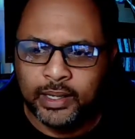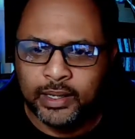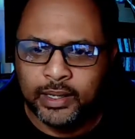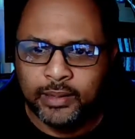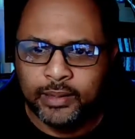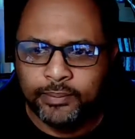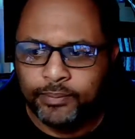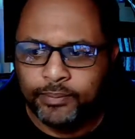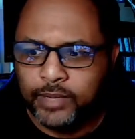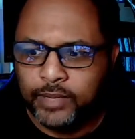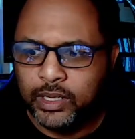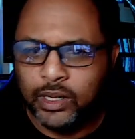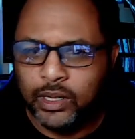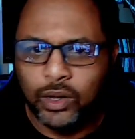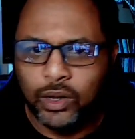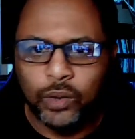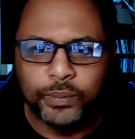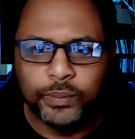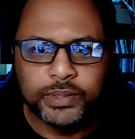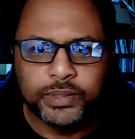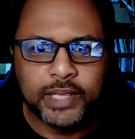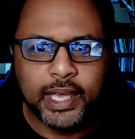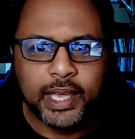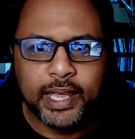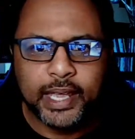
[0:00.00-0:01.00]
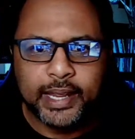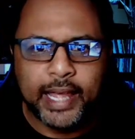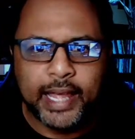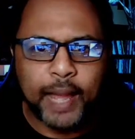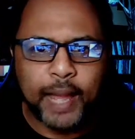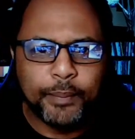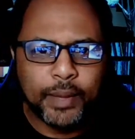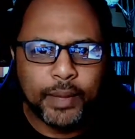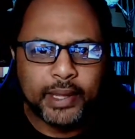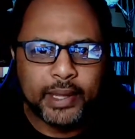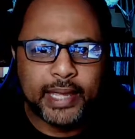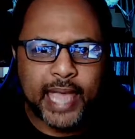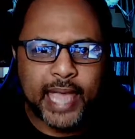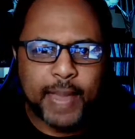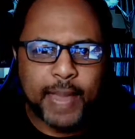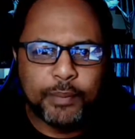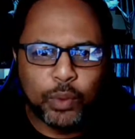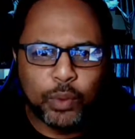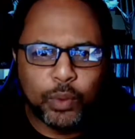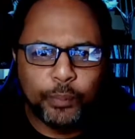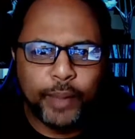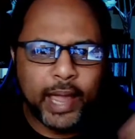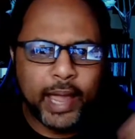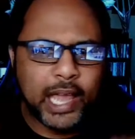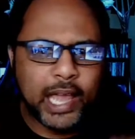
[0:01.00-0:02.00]
you know what I'm saying, got my gamer
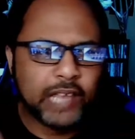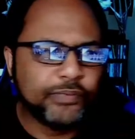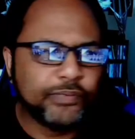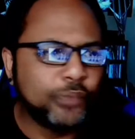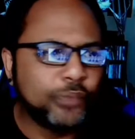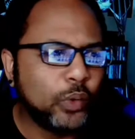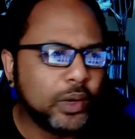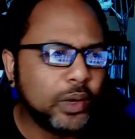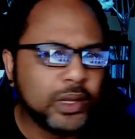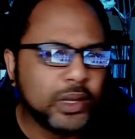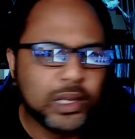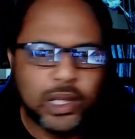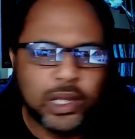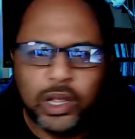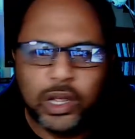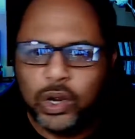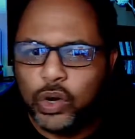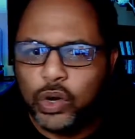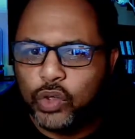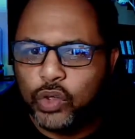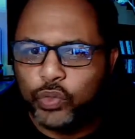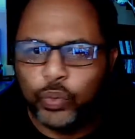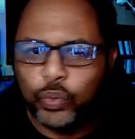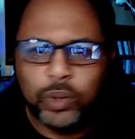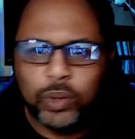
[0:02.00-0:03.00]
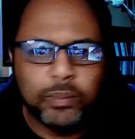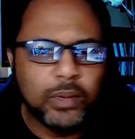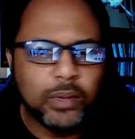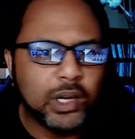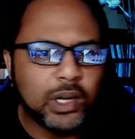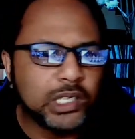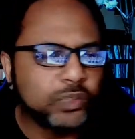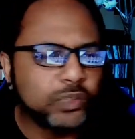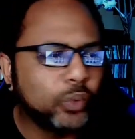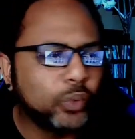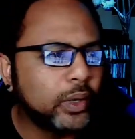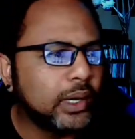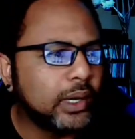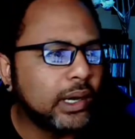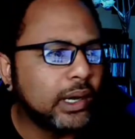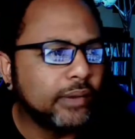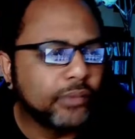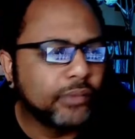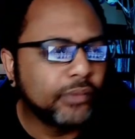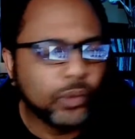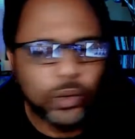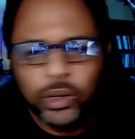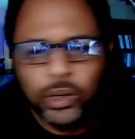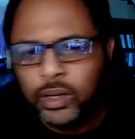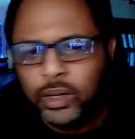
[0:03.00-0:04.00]
pass for a year, 3 months,
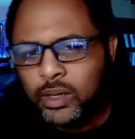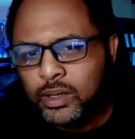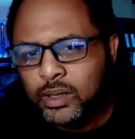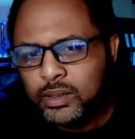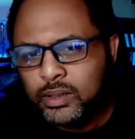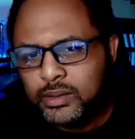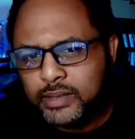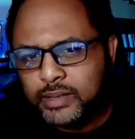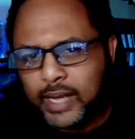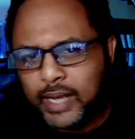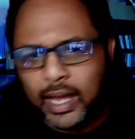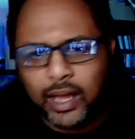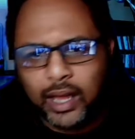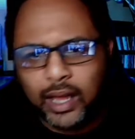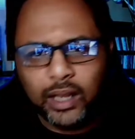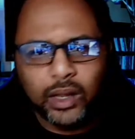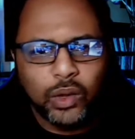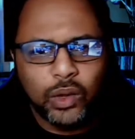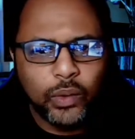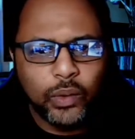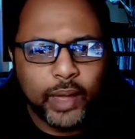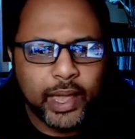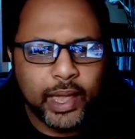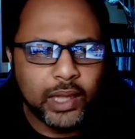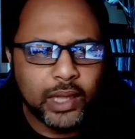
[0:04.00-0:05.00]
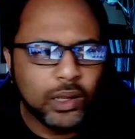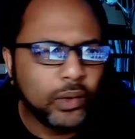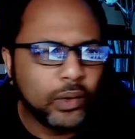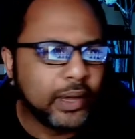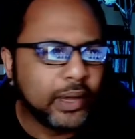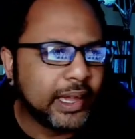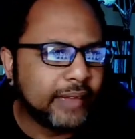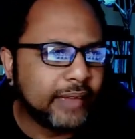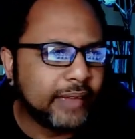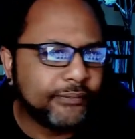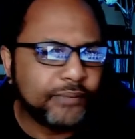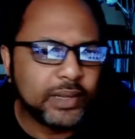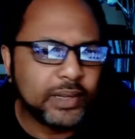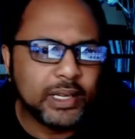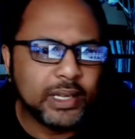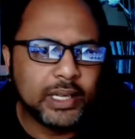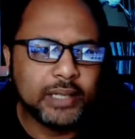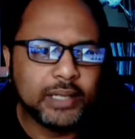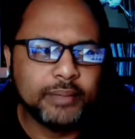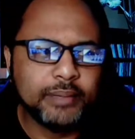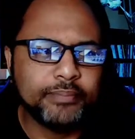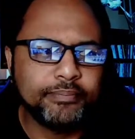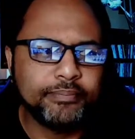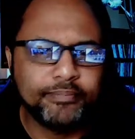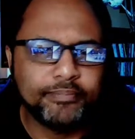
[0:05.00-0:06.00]
whatever, download Halo Infinite,
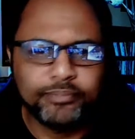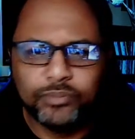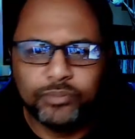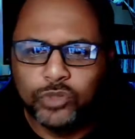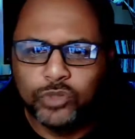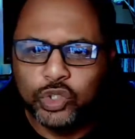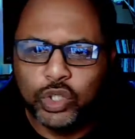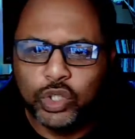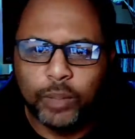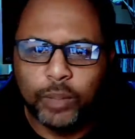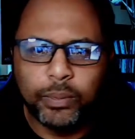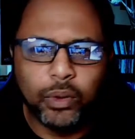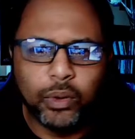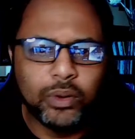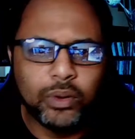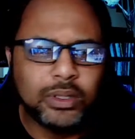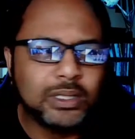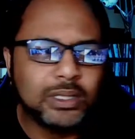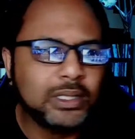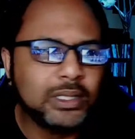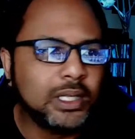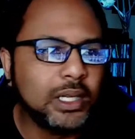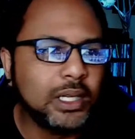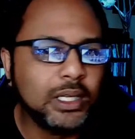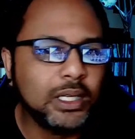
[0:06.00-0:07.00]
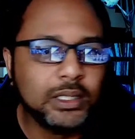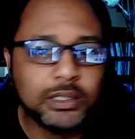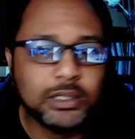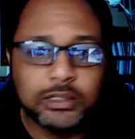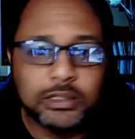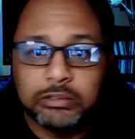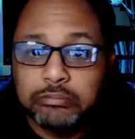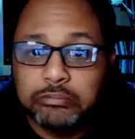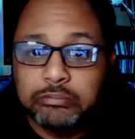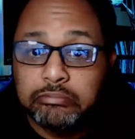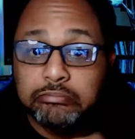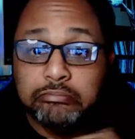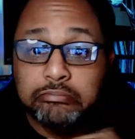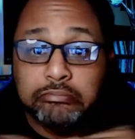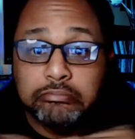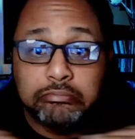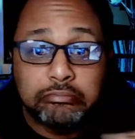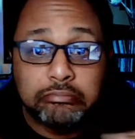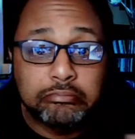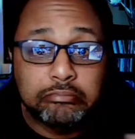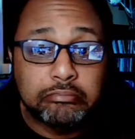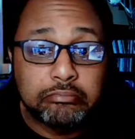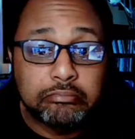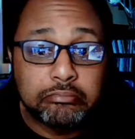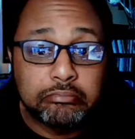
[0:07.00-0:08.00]
jump on the sticks.
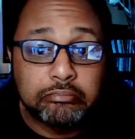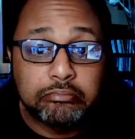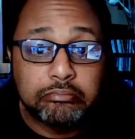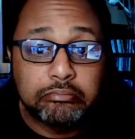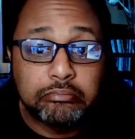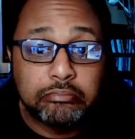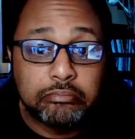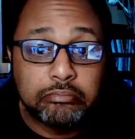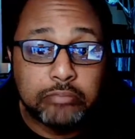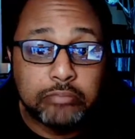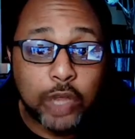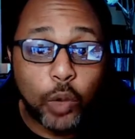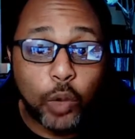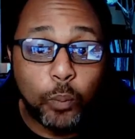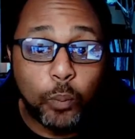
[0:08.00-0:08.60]
Nope.